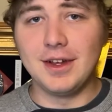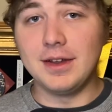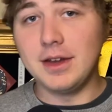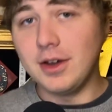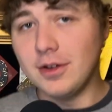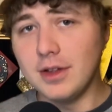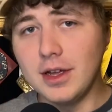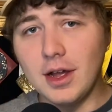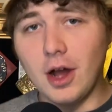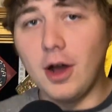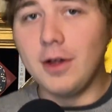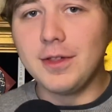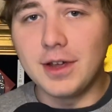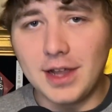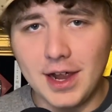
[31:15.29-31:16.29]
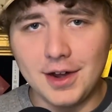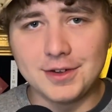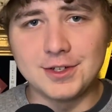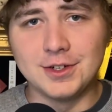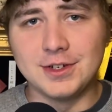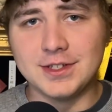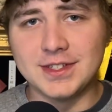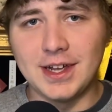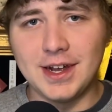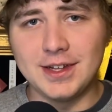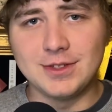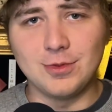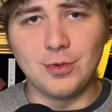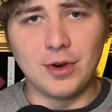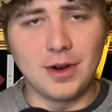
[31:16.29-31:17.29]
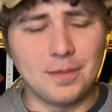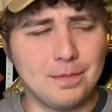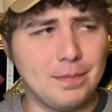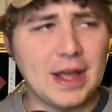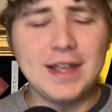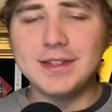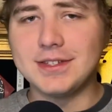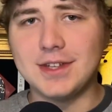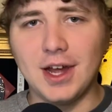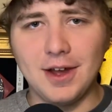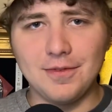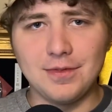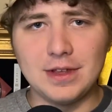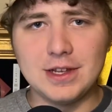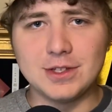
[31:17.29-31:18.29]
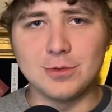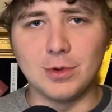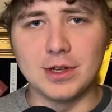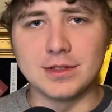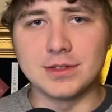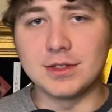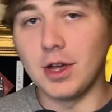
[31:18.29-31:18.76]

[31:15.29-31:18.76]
Nearly all the character designs were based off these ones,